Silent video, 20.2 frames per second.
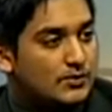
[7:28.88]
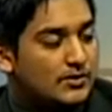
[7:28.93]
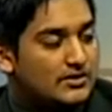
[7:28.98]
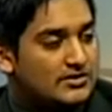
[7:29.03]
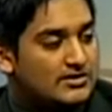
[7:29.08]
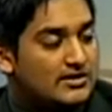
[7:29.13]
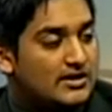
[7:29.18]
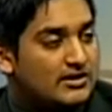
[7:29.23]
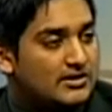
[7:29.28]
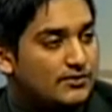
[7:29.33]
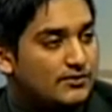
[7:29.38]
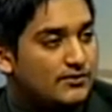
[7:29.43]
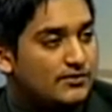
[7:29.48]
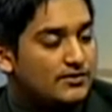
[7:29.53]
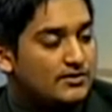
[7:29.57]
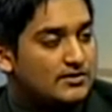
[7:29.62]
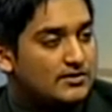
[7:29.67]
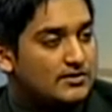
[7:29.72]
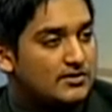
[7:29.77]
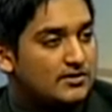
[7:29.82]
So what's next for
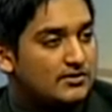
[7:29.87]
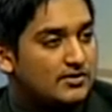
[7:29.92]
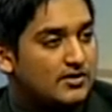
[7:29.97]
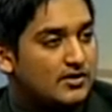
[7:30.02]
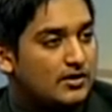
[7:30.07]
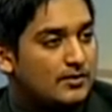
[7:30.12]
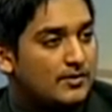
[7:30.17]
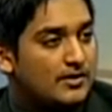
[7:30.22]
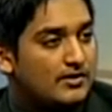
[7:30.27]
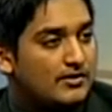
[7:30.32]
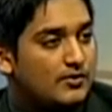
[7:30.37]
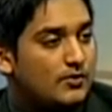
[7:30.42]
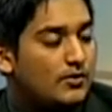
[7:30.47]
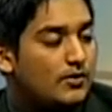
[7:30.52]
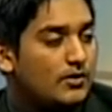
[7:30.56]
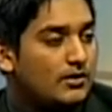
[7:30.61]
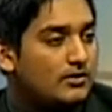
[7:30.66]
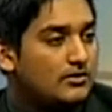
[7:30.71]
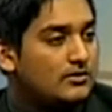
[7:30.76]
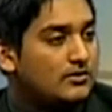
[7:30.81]
First.com? Are
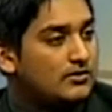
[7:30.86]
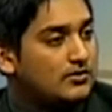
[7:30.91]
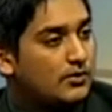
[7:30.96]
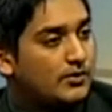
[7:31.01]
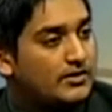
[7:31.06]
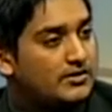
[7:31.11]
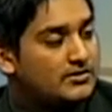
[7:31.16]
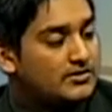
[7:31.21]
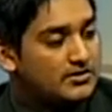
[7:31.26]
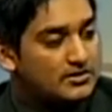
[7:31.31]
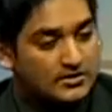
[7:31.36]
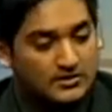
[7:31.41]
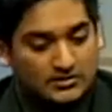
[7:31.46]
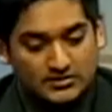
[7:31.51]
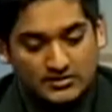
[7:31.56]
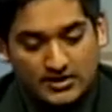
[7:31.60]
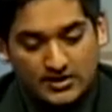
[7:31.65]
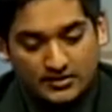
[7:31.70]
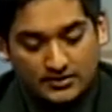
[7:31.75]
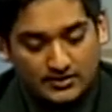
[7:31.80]
you all going
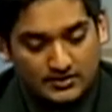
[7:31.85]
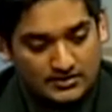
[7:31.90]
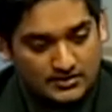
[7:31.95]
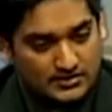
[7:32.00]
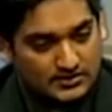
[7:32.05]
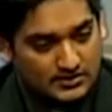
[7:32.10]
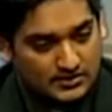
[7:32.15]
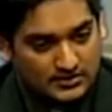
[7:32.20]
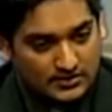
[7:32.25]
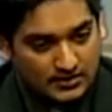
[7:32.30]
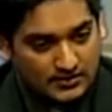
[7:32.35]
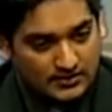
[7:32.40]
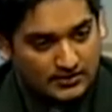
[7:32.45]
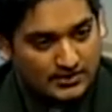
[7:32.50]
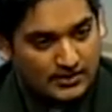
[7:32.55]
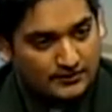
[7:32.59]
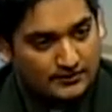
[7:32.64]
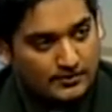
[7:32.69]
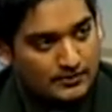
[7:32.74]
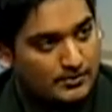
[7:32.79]
to take this to
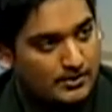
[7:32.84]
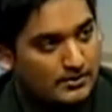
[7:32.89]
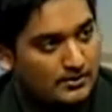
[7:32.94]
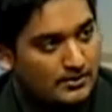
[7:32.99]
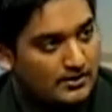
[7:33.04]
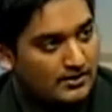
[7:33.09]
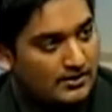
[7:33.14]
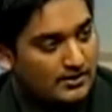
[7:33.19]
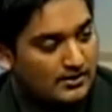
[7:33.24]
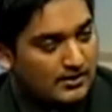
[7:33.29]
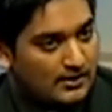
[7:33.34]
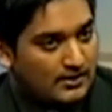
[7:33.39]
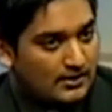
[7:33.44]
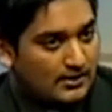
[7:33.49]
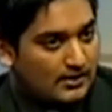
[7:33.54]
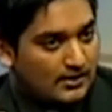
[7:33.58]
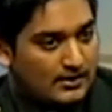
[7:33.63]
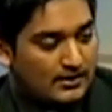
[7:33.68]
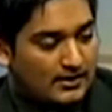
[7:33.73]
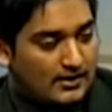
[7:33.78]
another level, maybe
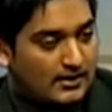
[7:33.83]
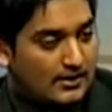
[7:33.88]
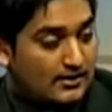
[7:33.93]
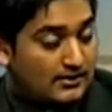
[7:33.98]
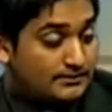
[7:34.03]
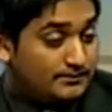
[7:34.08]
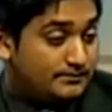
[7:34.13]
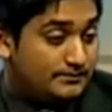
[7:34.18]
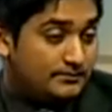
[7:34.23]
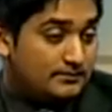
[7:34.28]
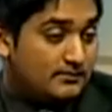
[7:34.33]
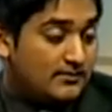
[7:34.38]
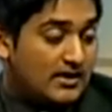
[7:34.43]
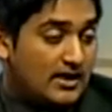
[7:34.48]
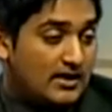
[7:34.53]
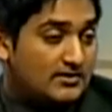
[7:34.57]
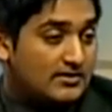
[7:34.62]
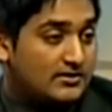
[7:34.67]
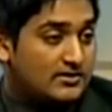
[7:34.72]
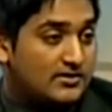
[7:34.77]

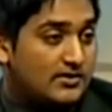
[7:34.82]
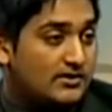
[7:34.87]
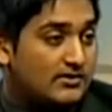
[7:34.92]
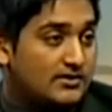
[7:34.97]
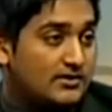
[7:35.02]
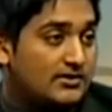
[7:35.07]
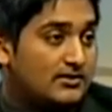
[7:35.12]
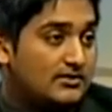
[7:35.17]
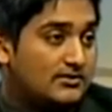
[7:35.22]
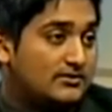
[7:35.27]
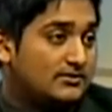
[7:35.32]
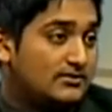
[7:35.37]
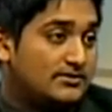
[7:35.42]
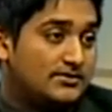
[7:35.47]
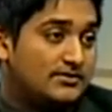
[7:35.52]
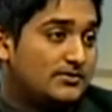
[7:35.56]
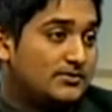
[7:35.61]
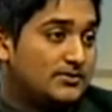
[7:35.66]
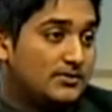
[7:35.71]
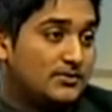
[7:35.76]
get it on
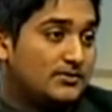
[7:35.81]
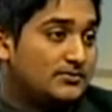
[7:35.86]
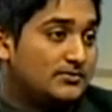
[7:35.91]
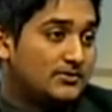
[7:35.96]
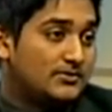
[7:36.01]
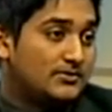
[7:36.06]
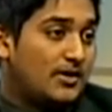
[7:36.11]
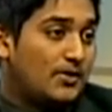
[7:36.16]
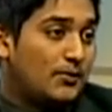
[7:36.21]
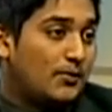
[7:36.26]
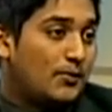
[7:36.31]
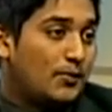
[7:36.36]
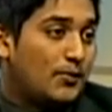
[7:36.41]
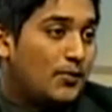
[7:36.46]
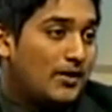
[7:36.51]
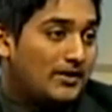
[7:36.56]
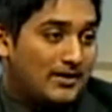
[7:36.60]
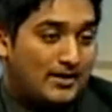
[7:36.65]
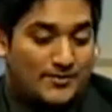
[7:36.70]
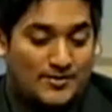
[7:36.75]

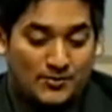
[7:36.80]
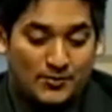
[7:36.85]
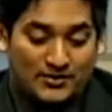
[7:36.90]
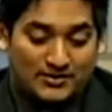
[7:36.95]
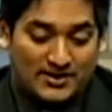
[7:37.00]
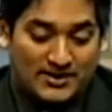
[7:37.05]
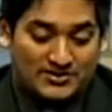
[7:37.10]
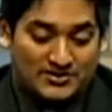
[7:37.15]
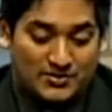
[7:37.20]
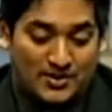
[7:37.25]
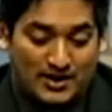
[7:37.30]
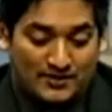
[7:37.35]
what next?